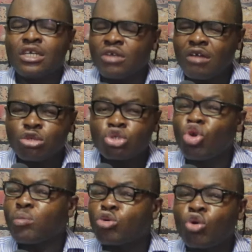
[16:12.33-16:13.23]
You have to
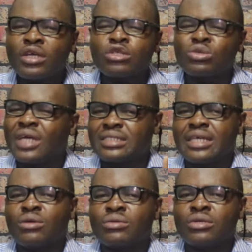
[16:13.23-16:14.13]
stop going to that
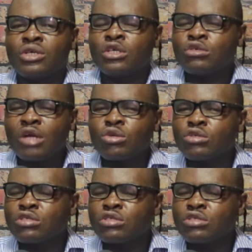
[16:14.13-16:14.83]
saloon. You have to